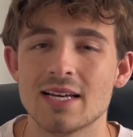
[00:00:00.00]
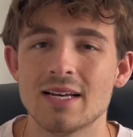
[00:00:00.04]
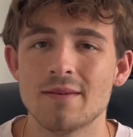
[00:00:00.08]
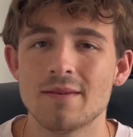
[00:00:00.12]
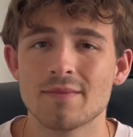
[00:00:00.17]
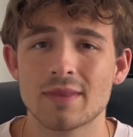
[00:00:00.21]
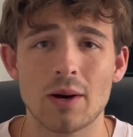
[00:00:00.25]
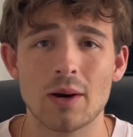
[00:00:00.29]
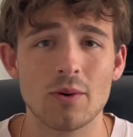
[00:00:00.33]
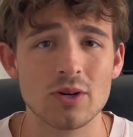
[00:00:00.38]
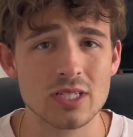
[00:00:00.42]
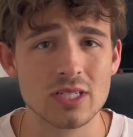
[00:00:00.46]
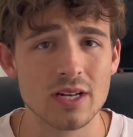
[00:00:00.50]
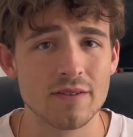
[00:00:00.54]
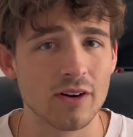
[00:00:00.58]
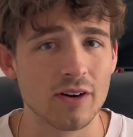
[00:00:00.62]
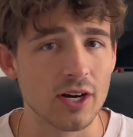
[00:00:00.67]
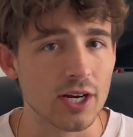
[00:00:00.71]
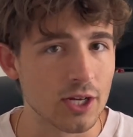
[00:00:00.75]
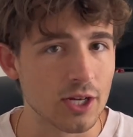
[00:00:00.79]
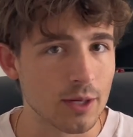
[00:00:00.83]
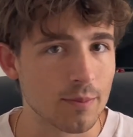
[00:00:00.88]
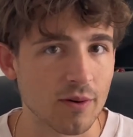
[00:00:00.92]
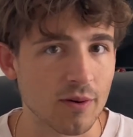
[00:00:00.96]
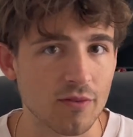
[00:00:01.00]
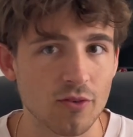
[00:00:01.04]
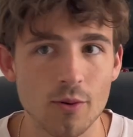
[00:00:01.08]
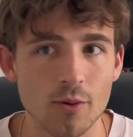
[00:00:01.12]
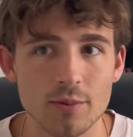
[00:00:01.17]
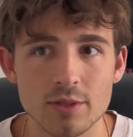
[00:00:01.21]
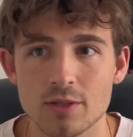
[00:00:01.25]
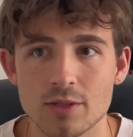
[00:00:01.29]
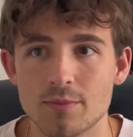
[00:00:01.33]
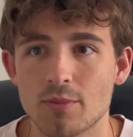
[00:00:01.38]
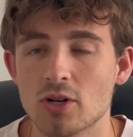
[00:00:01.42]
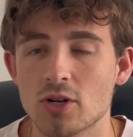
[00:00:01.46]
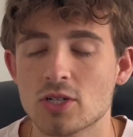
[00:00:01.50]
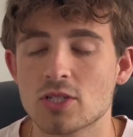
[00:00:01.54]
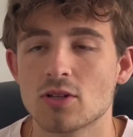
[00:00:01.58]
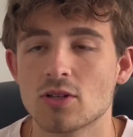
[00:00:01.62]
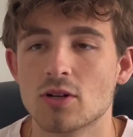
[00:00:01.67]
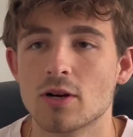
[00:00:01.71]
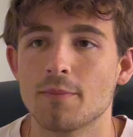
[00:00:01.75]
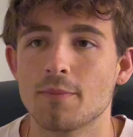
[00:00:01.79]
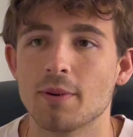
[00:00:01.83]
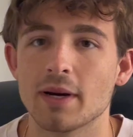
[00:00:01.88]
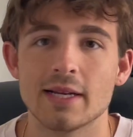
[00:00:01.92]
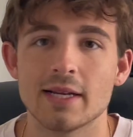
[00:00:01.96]
That wasn't a very good performance from Barcelona,
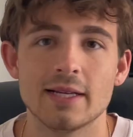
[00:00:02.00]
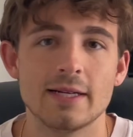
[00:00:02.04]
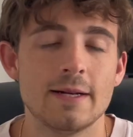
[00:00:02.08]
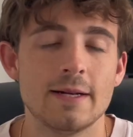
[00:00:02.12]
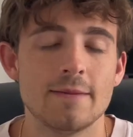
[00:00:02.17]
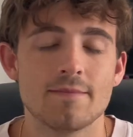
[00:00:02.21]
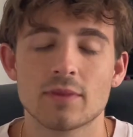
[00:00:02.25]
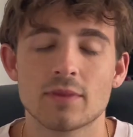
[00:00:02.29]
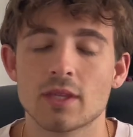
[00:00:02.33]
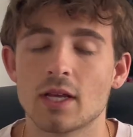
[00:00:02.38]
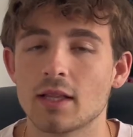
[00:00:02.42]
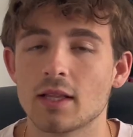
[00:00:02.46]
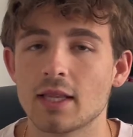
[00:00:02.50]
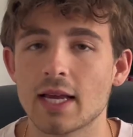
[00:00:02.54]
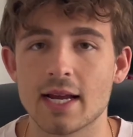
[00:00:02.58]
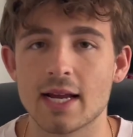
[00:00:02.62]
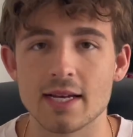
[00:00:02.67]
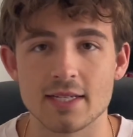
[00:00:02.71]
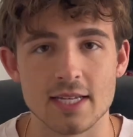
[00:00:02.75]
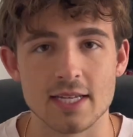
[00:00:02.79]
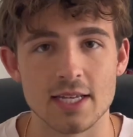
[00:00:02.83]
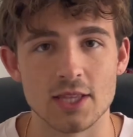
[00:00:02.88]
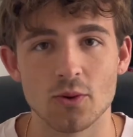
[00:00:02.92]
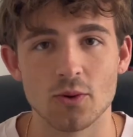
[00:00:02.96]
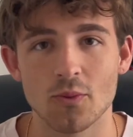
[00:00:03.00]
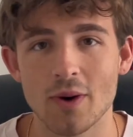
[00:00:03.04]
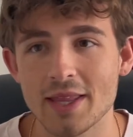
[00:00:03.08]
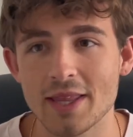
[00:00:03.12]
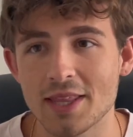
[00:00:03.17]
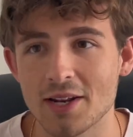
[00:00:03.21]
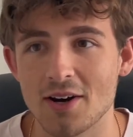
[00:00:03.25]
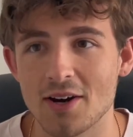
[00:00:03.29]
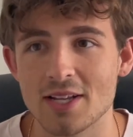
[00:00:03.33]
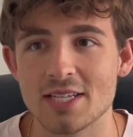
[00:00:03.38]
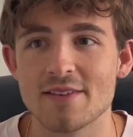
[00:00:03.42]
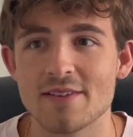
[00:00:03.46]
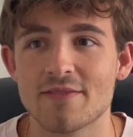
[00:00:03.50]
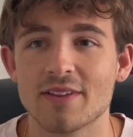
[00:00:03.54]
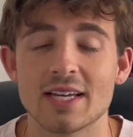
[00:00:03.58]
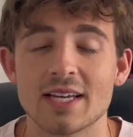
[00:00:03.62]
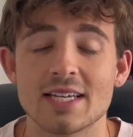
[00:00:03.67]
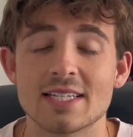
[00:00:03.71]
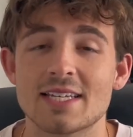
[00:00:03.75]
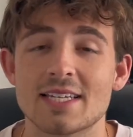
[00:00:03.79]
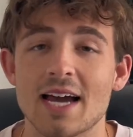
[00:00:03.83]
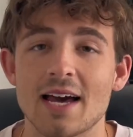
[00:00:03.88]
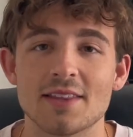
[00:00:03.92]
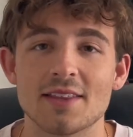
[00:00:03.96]
but like I said, the way that Hansi Flick has
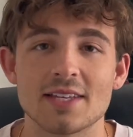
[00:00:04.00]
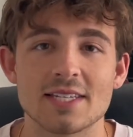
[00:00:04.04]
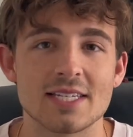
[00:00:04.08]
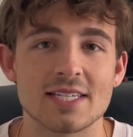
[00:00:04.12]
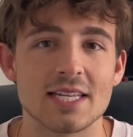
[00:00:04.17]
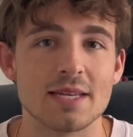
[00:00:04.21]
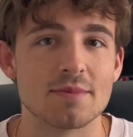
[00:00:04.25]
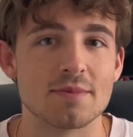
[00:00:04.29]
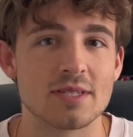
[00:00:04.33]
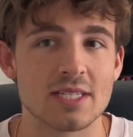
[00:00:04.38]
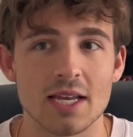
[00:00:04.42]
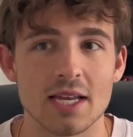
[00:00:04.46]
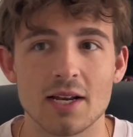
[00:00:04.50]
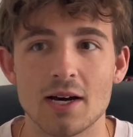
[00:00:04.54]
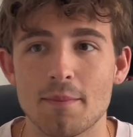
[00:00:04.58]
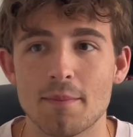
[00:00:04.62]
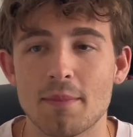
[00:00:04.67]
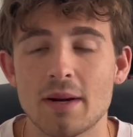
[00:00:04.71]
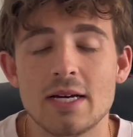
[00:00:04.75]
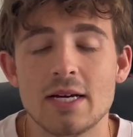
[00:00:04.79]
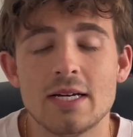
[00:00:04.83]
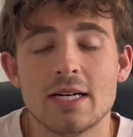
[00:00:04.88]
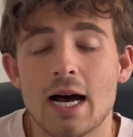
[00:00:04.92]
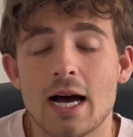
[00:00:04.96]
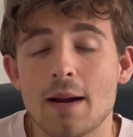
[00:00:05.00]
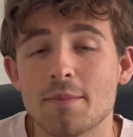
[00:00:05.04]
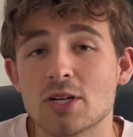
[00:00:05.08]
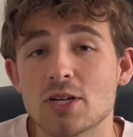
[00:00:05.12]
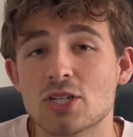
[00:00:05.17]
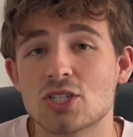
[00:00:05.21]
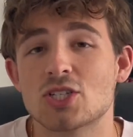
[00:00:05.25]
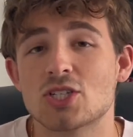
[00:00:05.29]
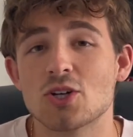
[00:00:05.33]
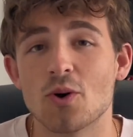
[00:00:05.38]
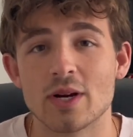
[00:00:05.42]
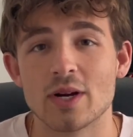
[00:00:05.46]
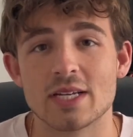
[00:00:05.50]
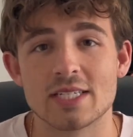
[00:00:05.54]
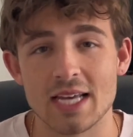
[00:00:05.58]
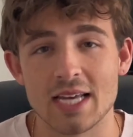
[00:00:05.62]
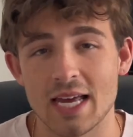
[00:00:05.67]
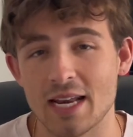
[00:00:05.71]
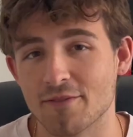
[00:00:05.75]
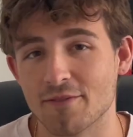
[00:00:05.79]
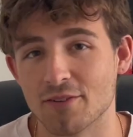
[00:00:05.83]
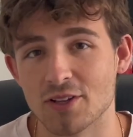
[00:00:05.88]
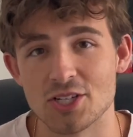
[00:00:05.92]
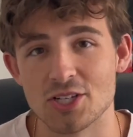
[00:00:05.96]
gotten this team set up, I'm just so
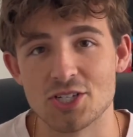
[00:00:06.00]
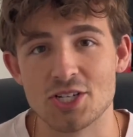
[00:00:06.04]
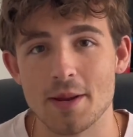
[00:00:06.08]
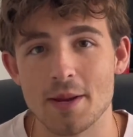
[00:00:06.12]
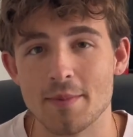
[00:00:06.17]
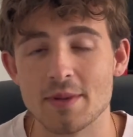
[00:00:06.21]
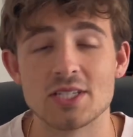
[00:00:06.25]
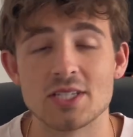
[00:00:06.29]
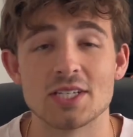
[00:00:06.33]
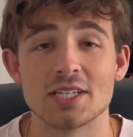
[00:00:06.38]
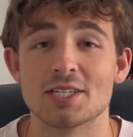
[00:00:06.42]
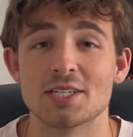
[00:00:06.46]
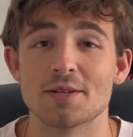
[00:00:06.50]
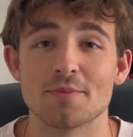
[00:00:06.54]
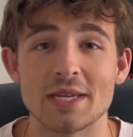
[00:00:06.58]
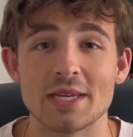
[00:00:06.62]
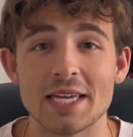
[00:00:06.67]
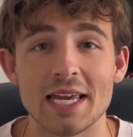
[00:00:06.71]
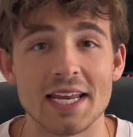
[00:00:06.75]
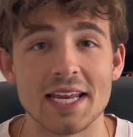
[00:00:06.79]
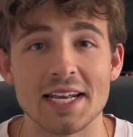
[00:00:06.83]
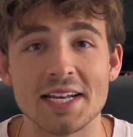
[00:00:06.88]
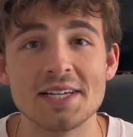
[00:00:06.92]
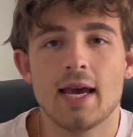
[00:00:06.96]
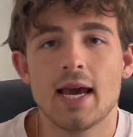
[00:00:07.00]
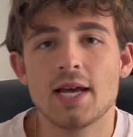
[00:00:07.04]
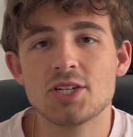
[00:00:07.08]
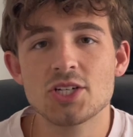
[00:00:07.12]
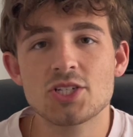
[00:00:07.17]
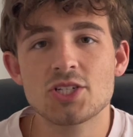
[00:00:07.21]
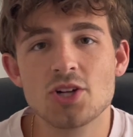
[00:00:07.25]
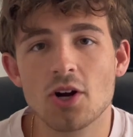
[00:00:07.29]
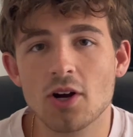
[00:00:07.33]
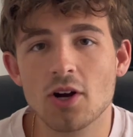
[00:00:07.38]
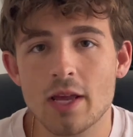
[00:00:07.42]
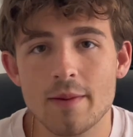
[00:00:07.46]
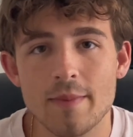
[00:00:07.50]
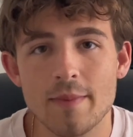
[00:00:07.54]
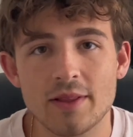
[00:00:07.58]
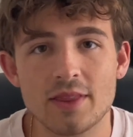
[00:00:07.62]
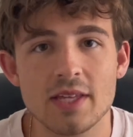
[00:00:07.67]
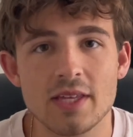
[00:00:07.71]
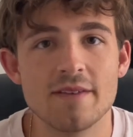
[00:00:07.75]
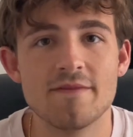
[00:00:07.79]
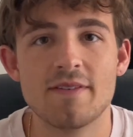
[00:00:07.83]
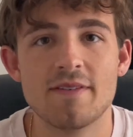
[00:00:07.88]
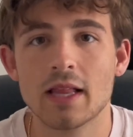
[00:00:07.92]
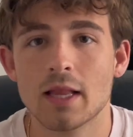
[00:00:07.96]
excited for this Champions League to begin. And just talking about the
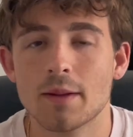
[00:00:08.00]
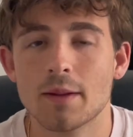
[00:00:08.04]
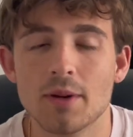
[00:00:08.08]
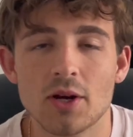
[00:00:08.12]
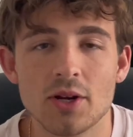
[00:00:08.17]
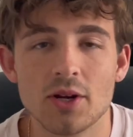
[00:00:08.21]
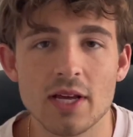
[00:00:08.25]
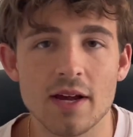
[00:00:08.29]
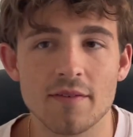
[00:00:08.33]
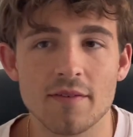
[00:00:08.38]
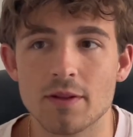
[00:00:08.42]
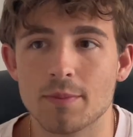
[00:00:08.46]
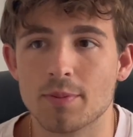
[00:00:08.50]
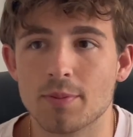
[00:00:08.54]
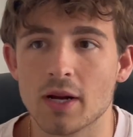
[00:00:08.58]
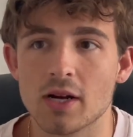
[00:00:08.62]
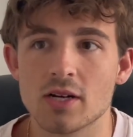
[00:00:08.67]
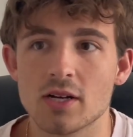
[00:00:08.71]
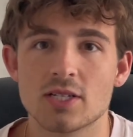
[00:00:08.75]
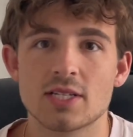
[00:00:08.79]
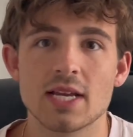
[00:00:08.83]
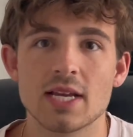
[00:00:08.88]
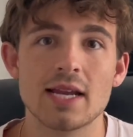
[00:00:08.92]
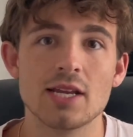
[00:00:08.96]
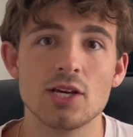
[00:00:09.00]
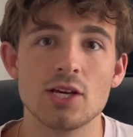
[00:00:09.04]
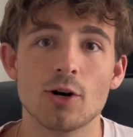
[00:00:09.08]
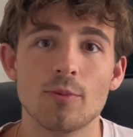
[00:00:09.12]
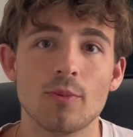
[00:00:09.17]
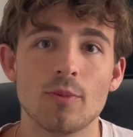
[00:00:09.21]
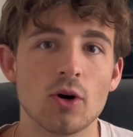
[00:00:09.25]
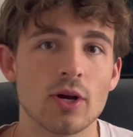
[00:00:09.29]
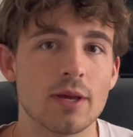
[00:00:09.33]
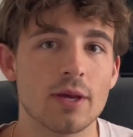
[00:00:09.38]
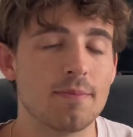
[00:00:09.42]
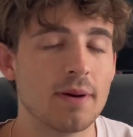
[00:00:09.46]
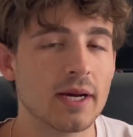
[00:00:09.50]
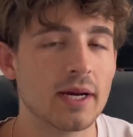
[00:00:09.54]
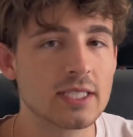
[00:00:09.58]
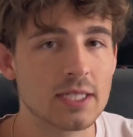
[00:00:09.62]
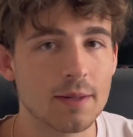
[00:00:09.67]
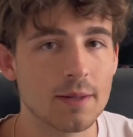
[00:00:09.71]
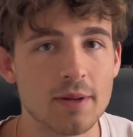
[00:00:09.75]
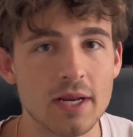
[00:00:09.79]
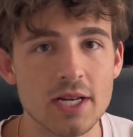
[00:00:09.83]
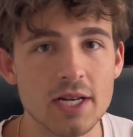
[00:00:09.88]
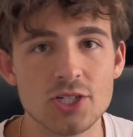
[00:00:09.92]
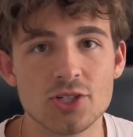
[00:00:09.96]
availability of the players, Dani Olmo, he picked up
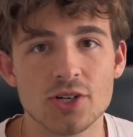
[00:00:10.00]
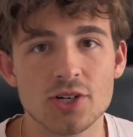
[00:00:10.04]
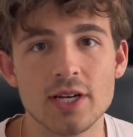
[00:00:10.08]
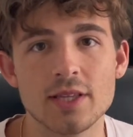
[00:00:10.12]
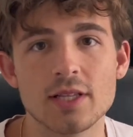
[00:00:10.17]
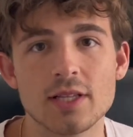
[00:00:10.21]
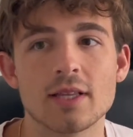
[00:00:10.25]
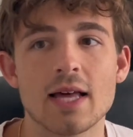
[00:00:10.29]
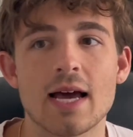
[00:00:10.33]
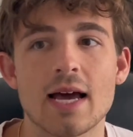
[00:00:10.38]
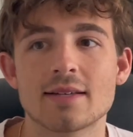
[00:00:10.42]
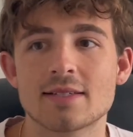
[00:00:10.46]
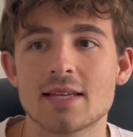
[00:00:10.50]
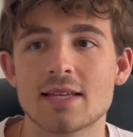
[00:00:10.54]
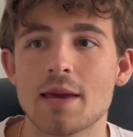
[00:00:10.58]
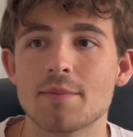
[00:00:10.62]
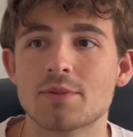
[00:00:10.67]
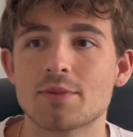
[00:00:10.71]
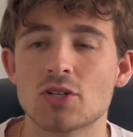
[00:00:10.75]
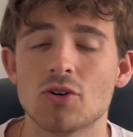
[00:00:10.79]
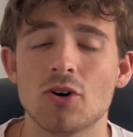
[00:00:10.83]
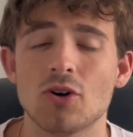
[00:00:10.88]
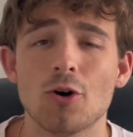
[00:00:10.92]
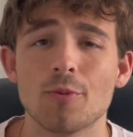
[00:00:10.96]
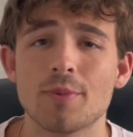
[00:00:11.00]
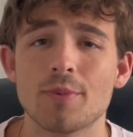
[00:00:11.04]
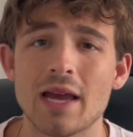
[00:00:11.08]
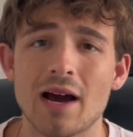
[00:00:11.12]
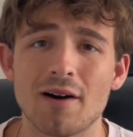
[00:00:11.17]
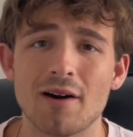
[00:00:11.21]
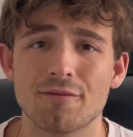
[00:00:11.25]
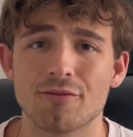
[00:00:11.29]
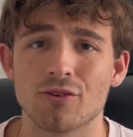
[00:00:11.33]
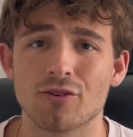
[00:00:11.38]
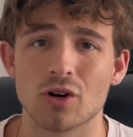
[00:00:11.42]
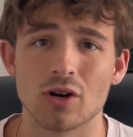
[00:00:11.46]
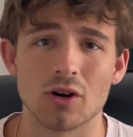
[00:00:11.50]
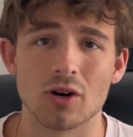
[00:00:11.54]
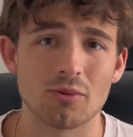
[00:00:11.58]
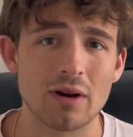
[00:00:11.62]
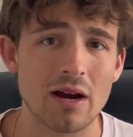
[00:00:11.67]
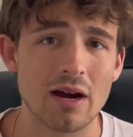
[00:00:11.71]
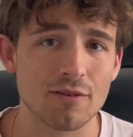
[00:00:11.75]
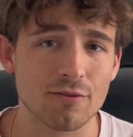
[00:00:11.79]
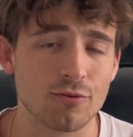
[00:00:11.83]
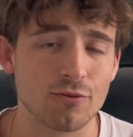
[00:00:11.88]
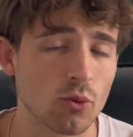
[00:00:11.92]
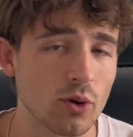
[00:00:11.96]
an injury in the last game, so he'll be out for around
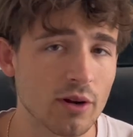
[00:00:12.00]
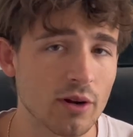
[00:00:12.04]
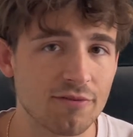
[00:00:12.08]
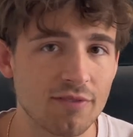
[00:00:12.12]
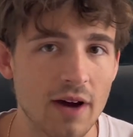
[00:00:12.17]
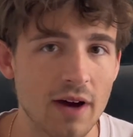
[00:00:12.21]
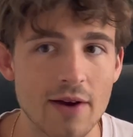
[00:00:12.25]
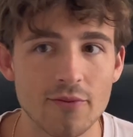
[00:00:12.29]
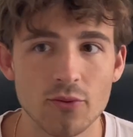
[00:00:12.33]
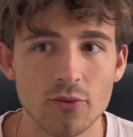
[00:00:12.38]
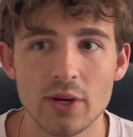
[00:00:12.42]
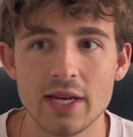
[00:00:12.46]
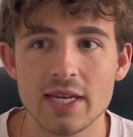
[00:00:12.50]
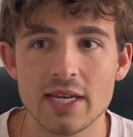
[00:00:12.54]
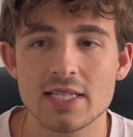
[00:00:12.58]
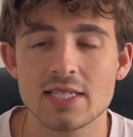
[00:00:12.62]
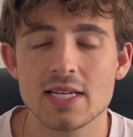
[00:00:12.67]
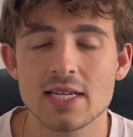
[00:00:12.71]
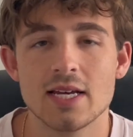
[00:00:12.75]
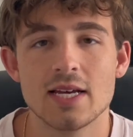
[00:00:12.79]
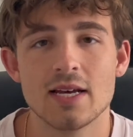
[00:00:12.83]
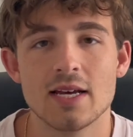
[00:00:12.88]
4 to 5 weeks.